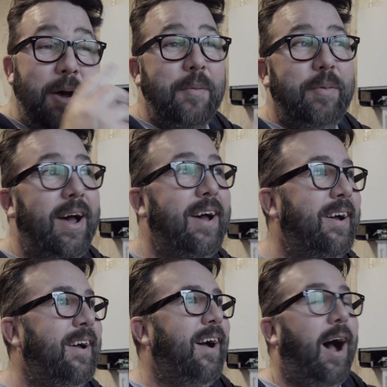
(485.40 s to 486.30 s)
But
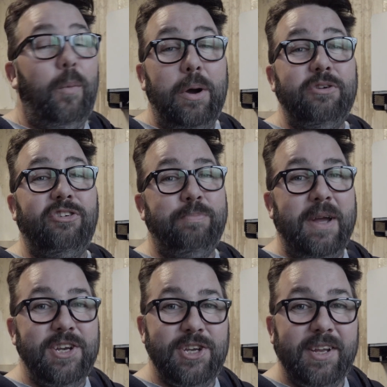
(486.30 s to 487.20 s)
I will just
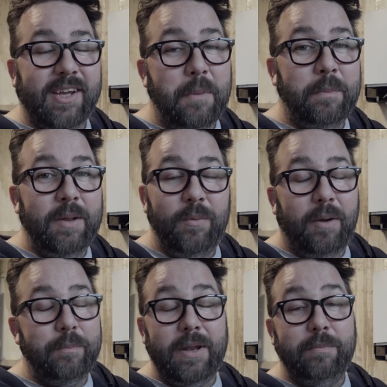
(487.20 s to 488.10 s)
mention the company where
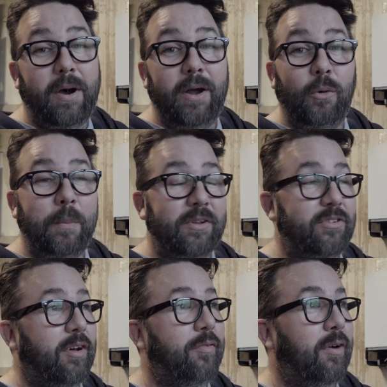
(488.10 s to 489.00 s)
I've been buying all my
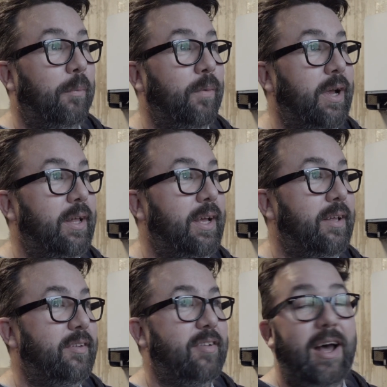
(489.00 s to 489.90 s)
stuff from.
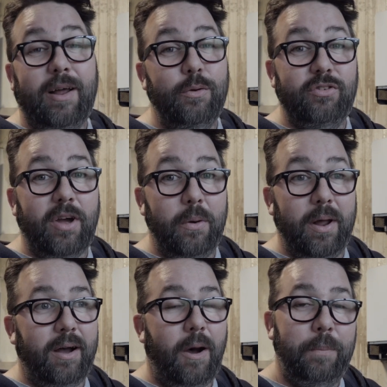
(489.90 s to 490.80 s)
It's Allo
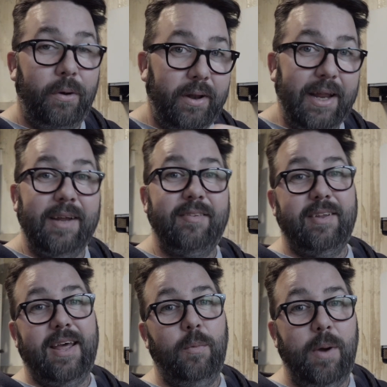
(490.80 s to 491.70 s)
Solar. I'll put a link to
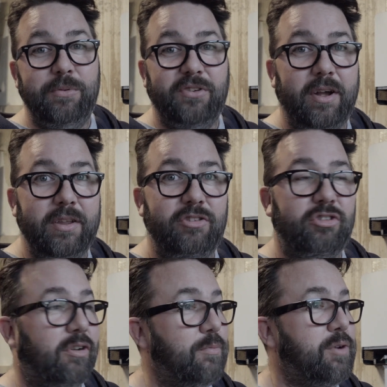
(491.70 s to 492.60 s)
their website in the
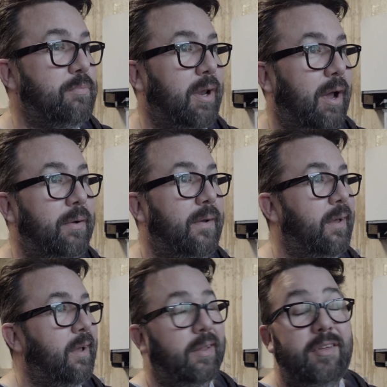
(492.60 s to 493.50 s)
description below.
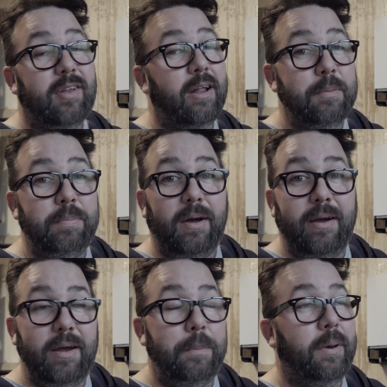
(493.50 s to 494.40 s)
This will only
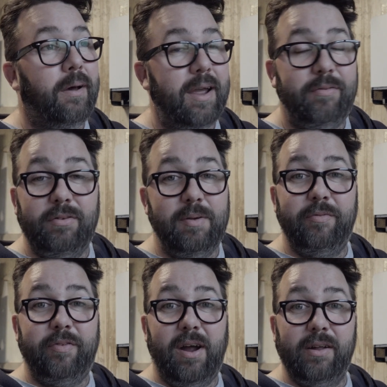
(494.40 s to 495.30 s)
apply if you're in
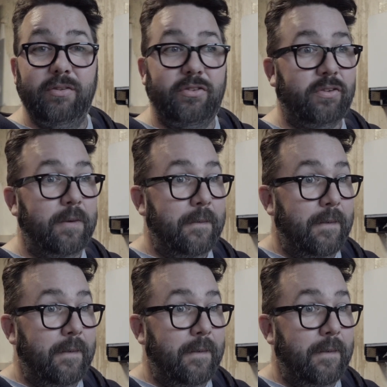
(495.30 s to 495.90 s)
France.